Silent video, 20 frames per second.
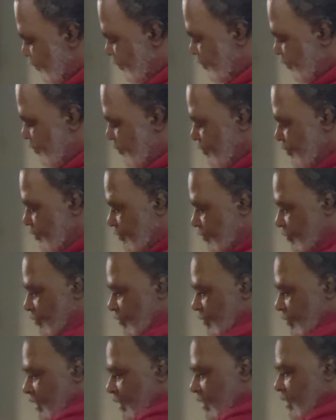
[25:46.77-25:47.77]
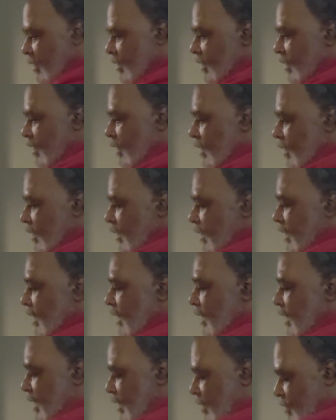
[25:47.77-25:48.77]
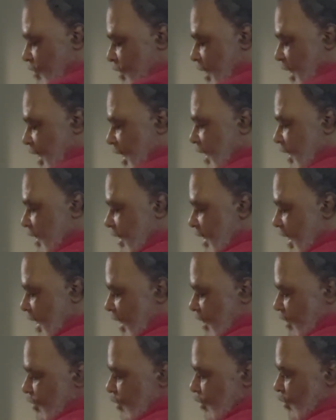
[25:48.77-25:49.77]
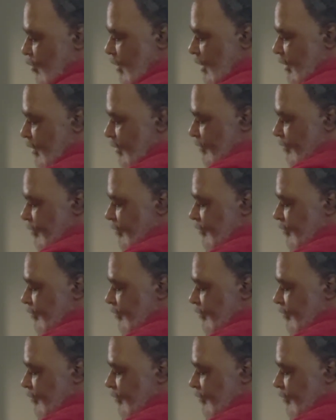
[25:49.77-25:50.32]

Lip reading: And I'm going to add that to it.